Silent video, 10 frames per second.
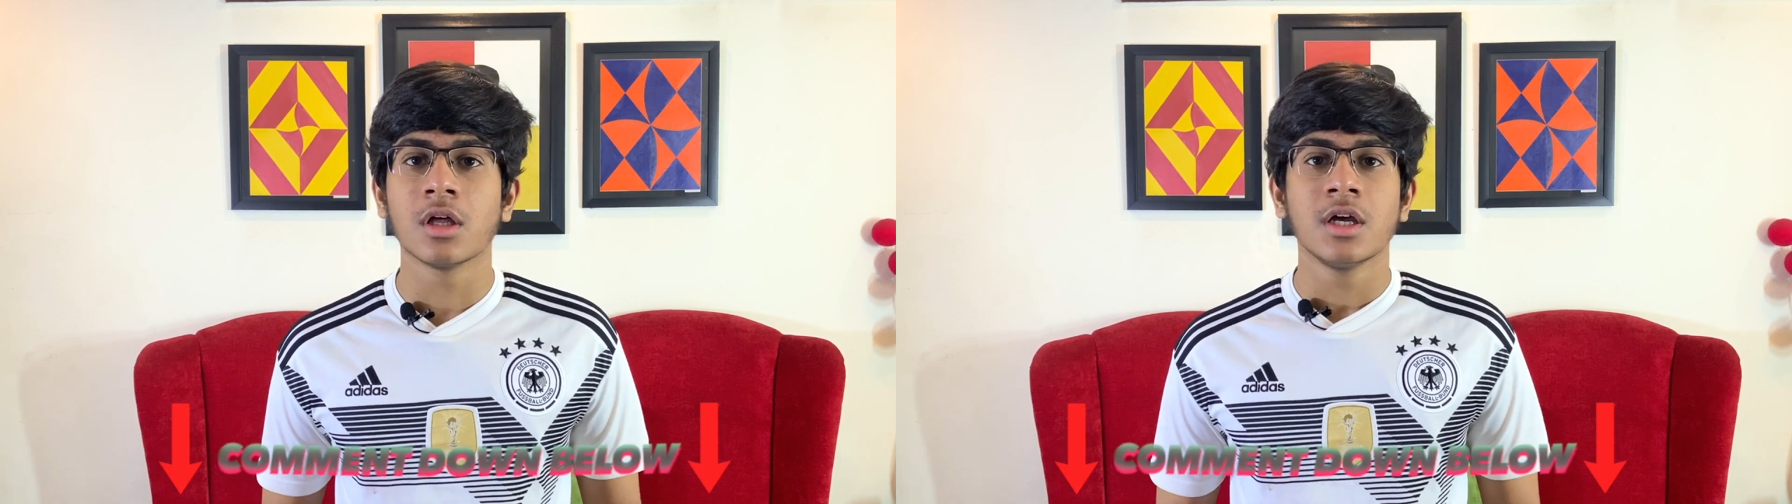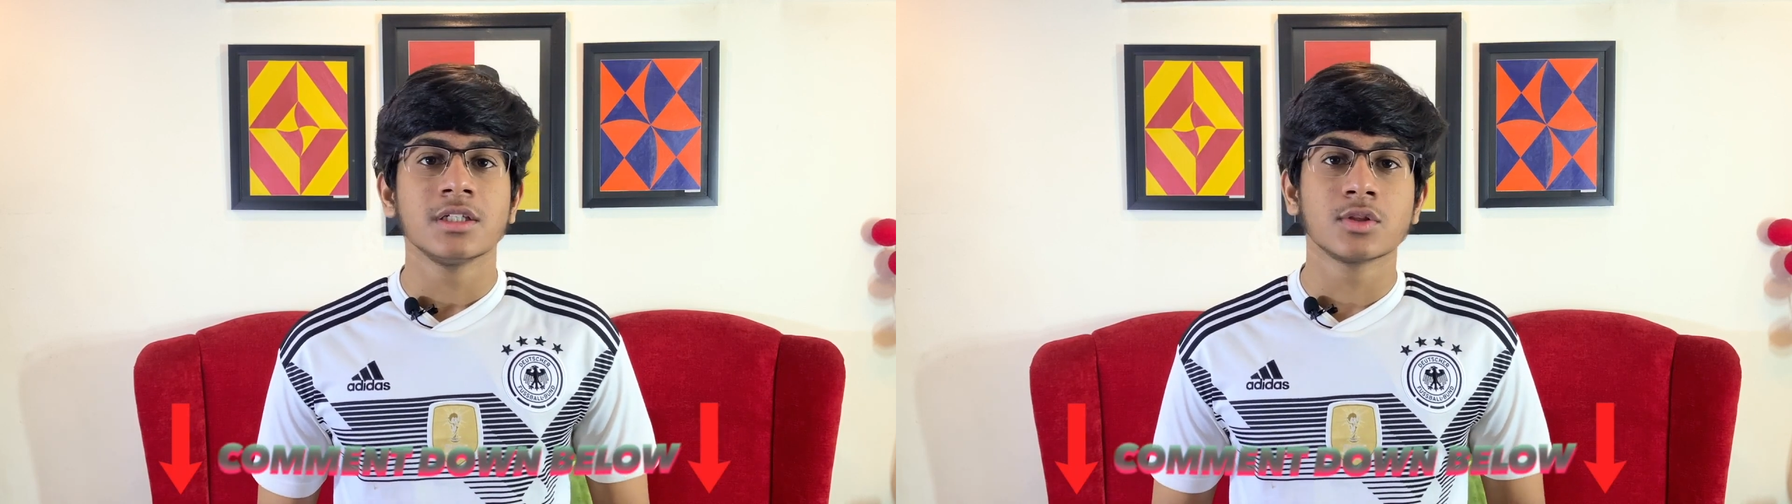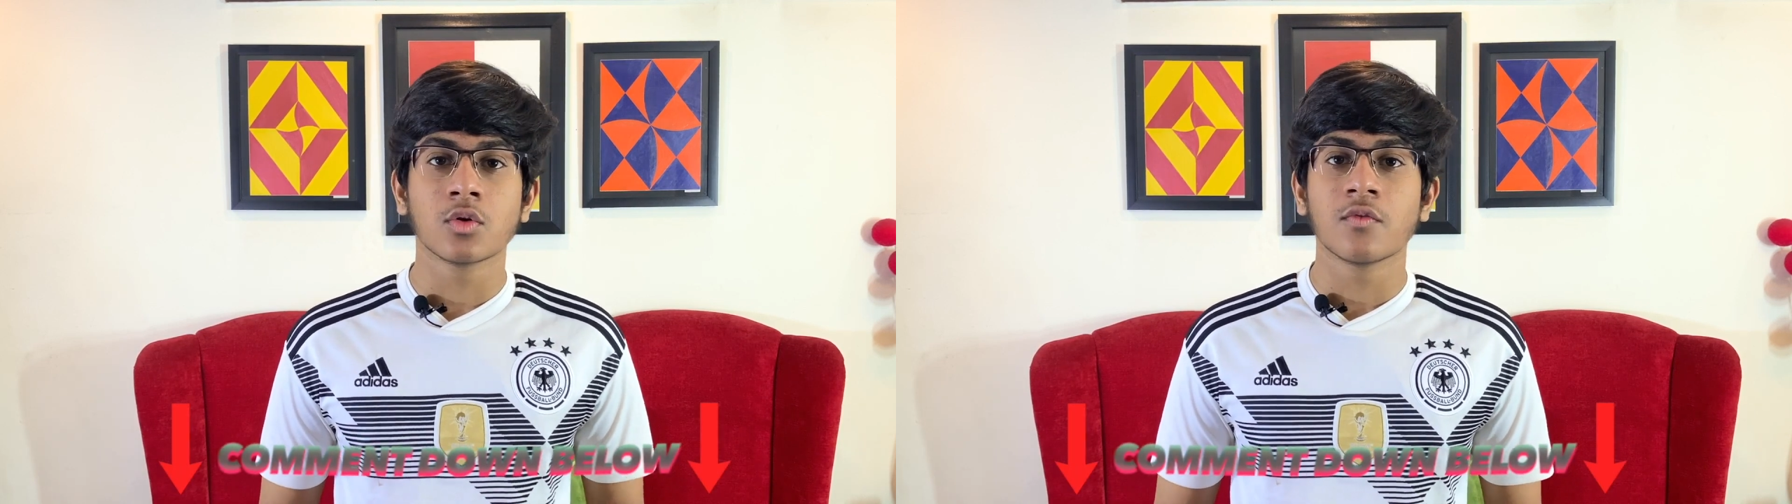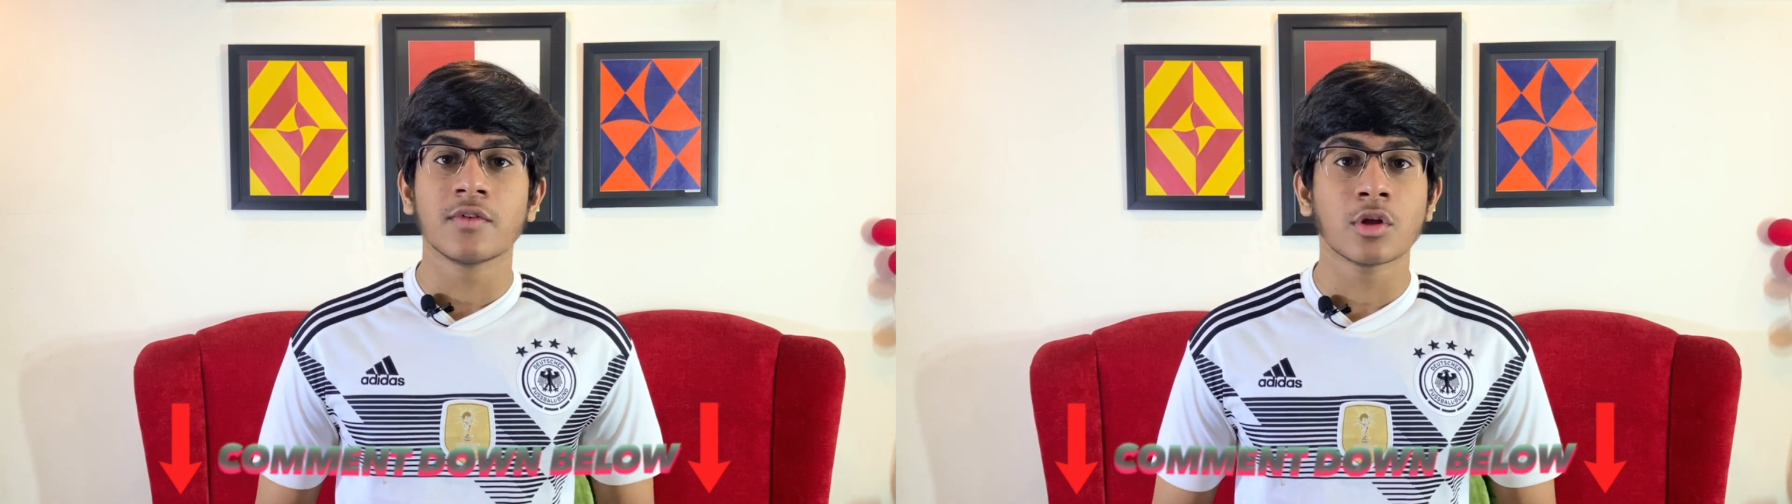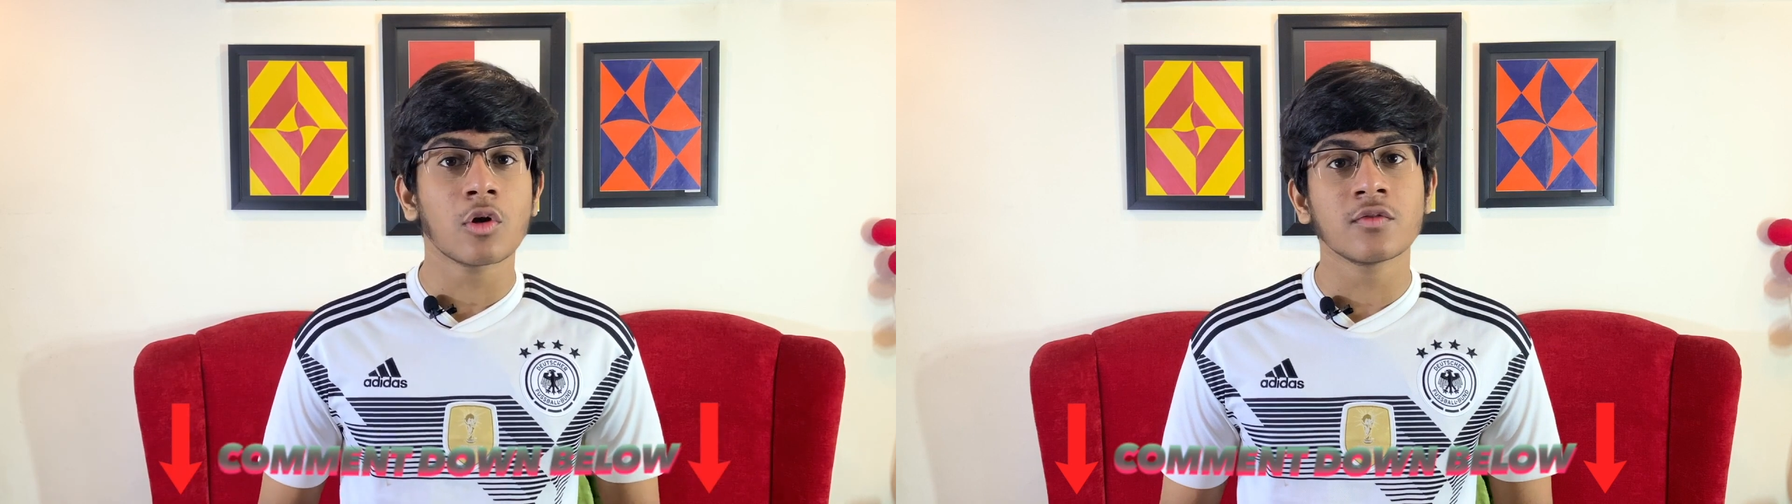So
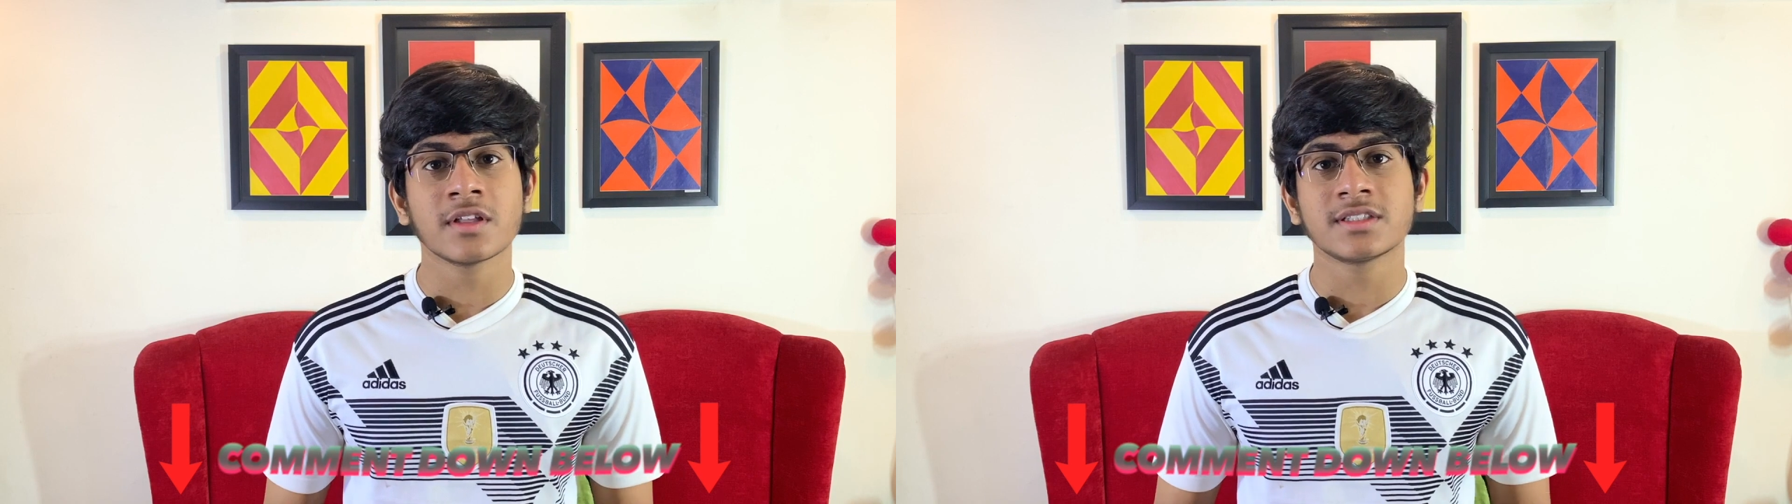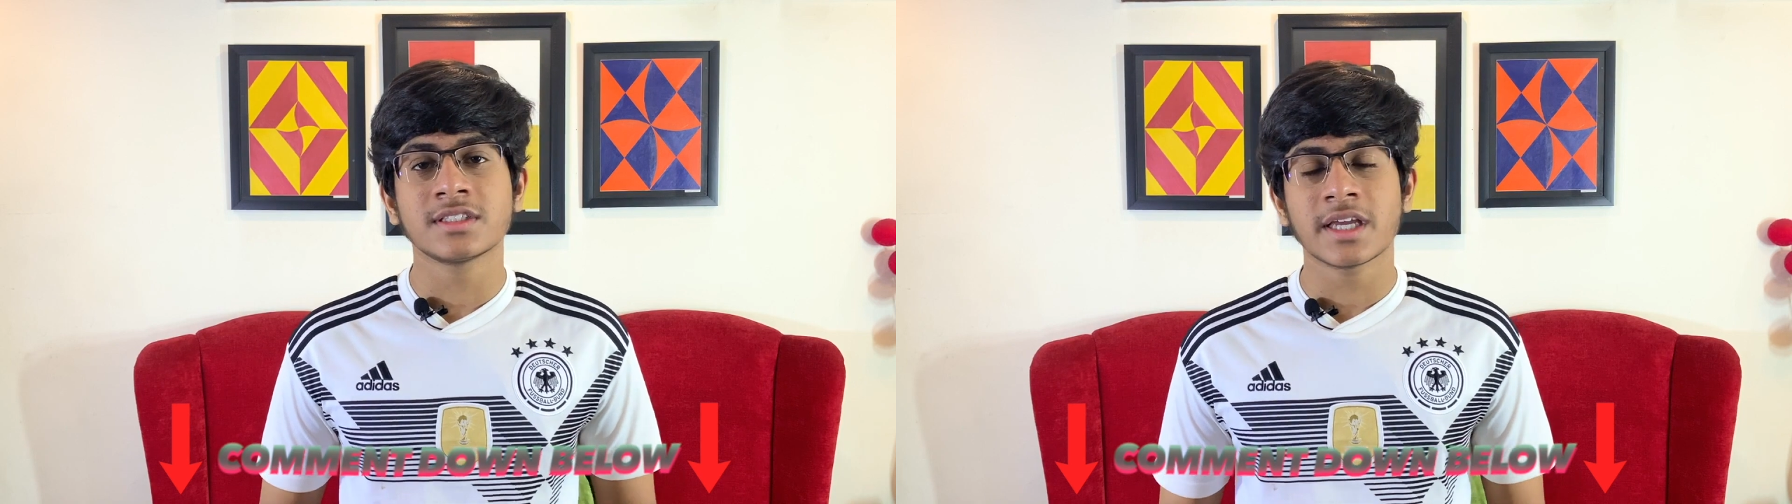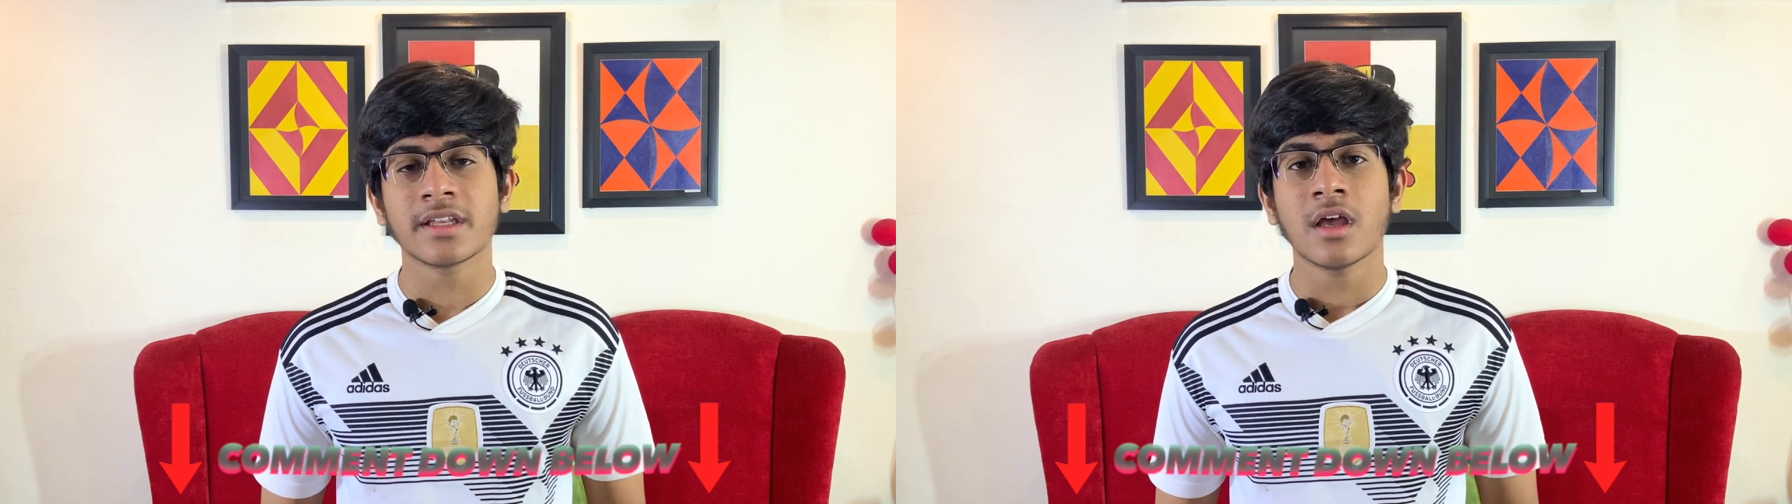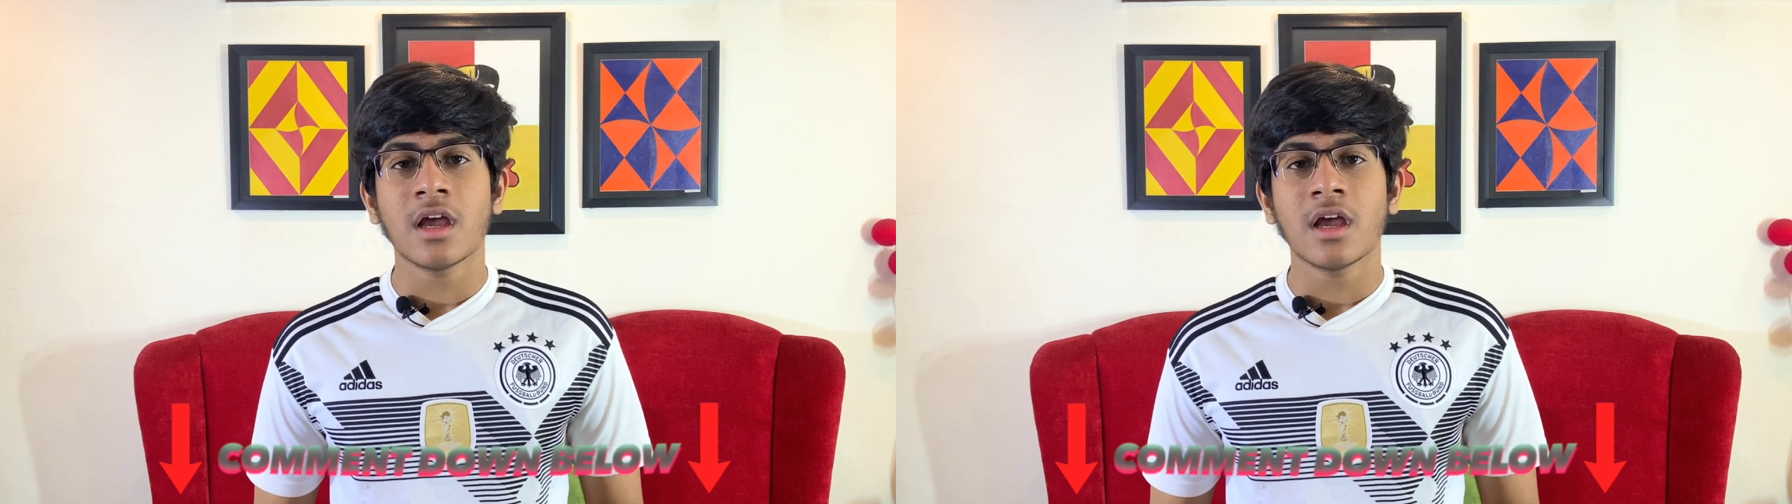with all of this said,